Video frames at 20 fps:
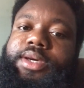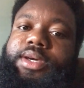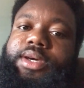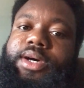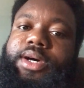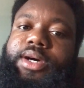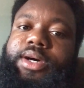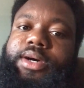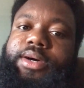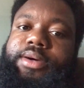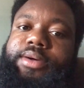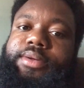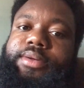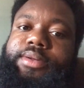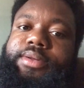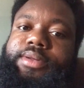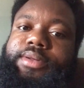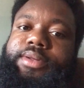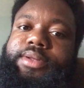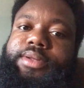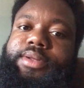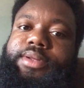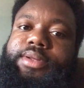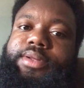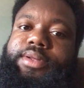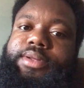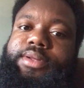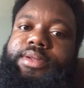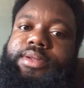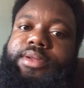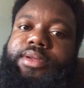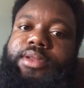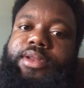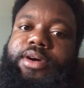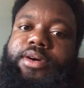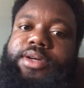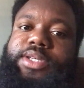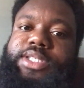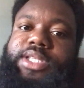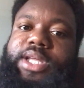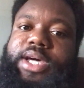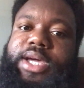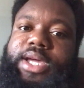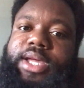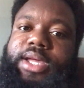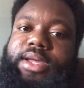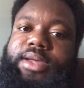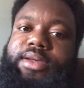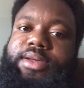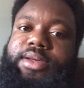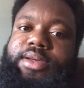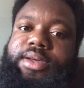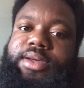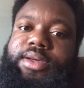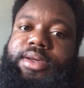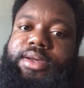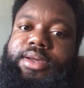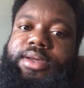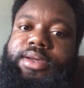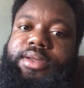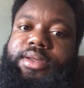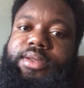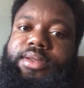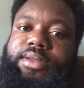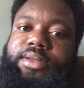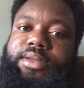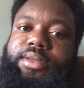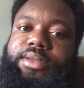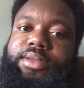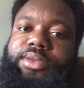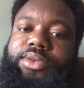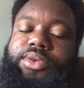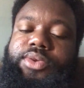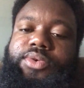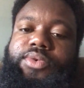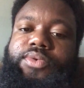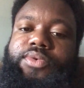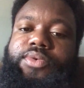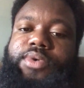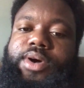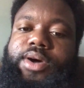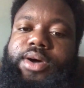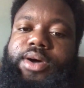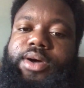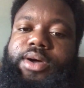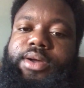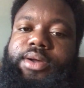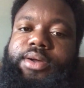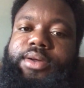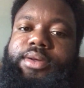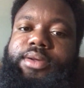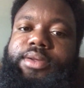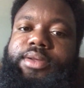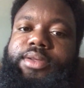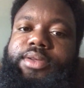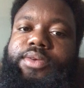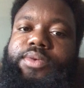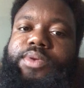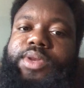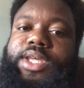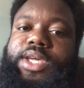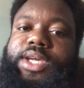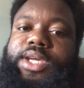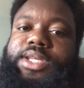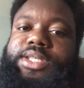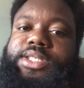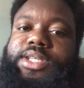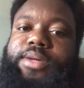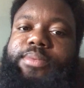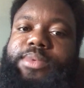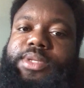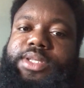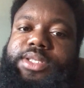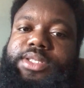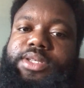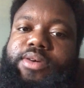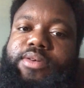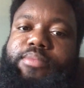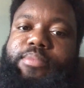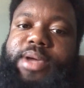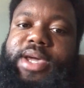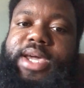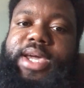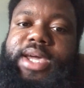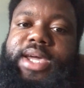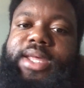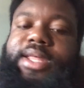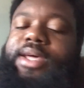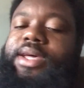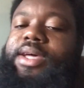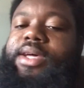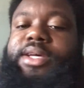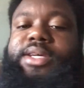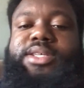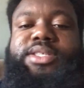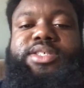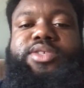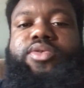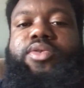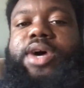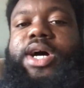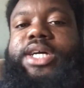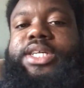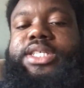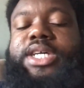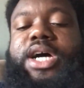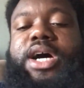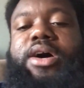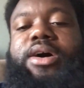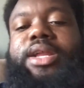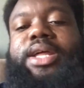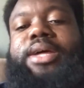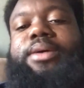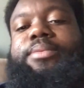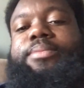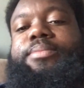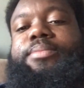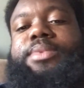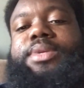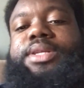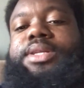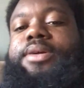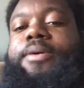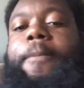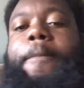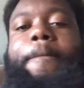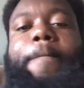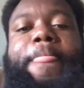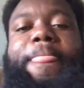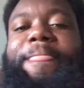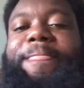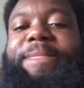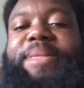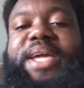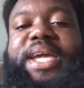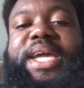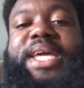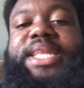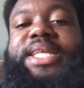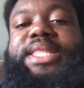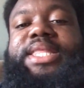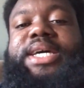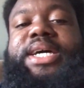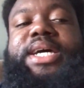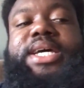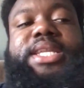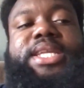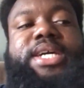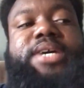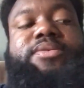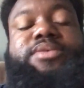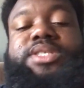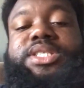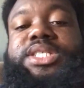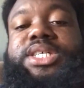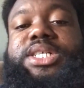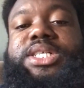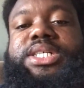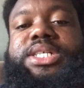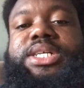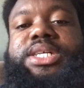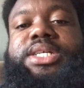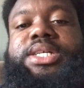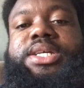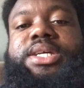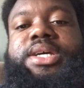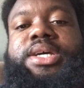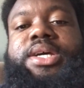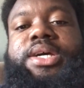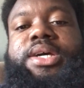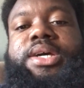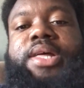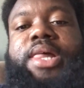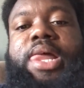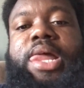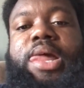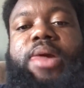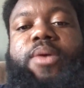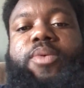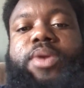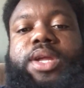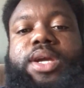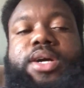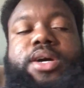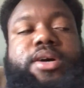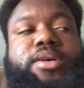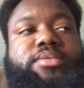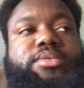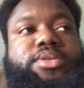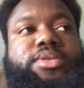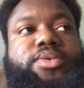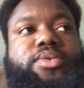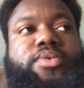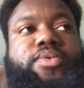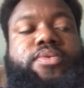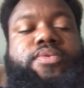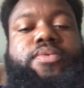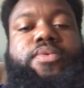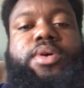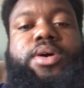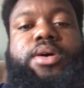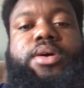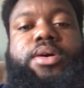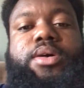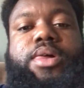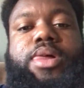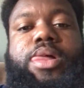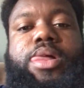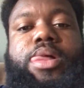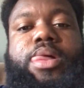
uh, it's like you did something so bad, squash all that. Anything that was done when it comes to